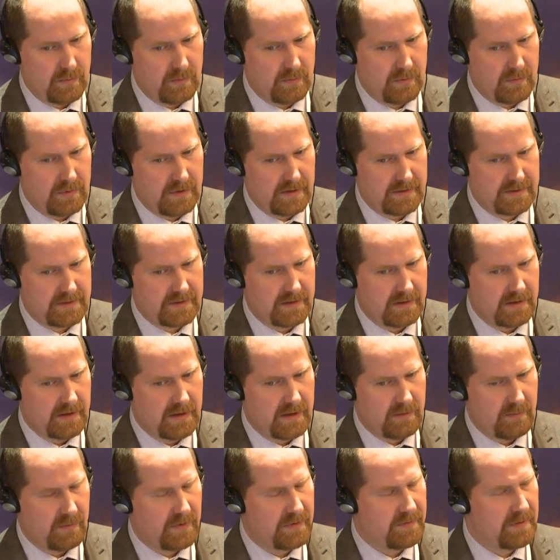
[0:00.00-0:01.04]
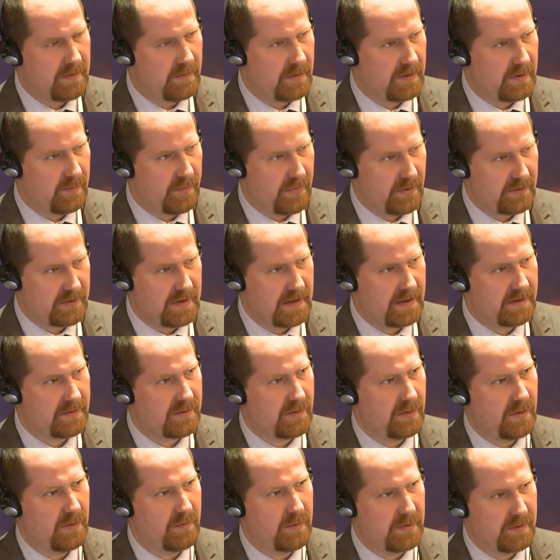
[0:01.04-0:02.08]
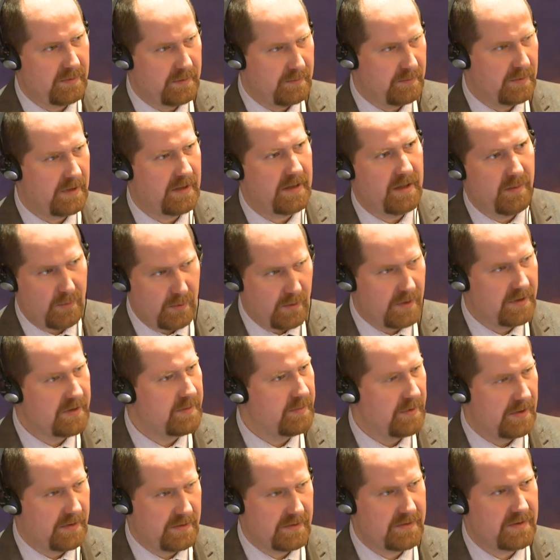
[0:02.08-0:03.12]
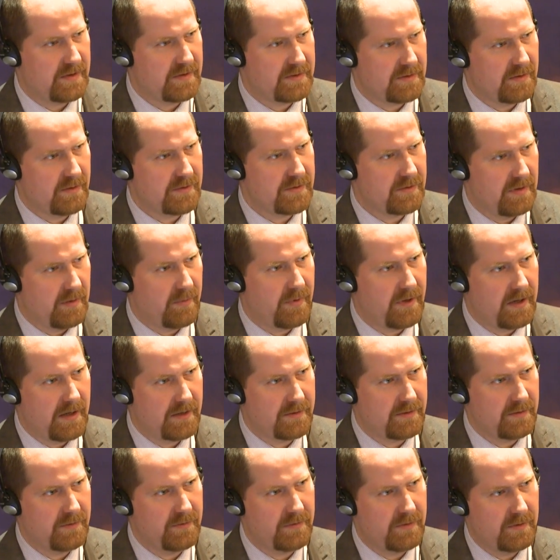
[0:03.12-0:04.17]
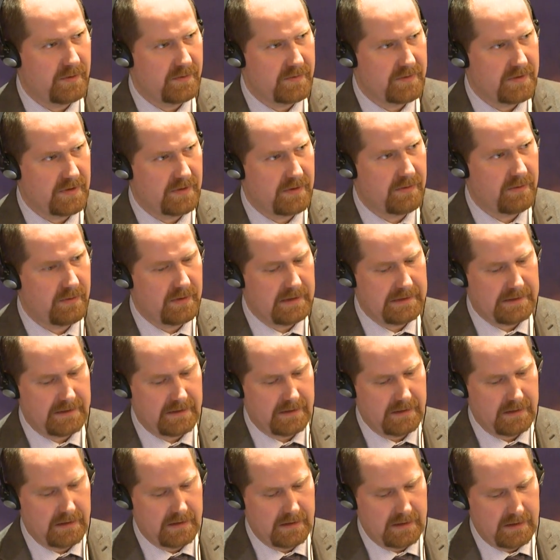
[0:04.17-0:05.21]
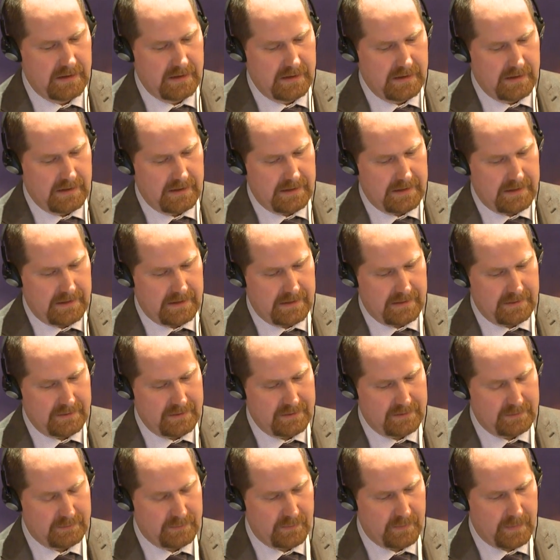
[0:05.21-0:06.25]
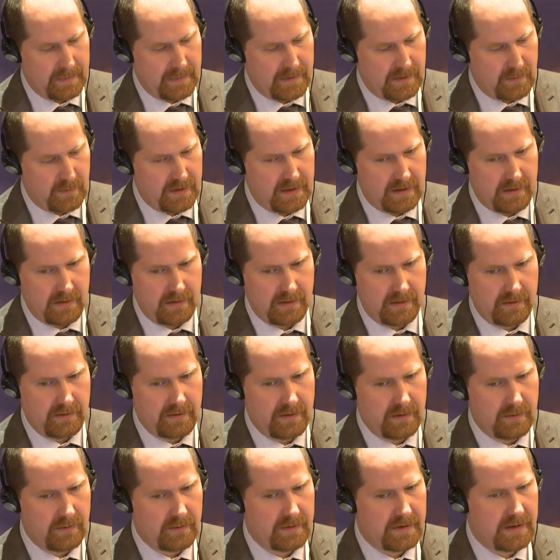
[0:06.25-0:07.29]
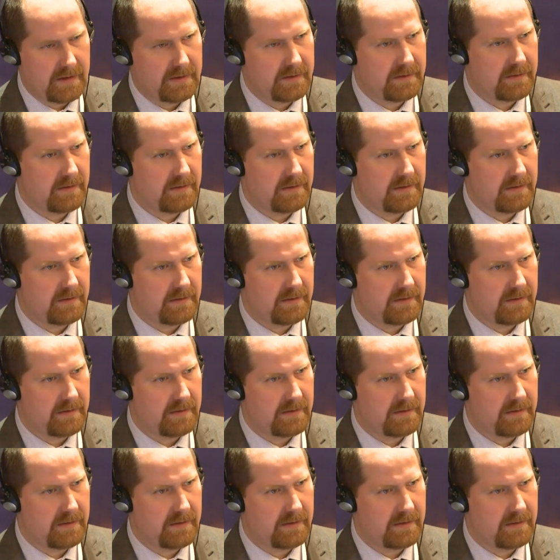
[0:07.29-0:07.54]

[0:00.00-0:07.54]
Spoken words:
what we want to protect or what we want to avoid, because that's also a part of security. And we all know that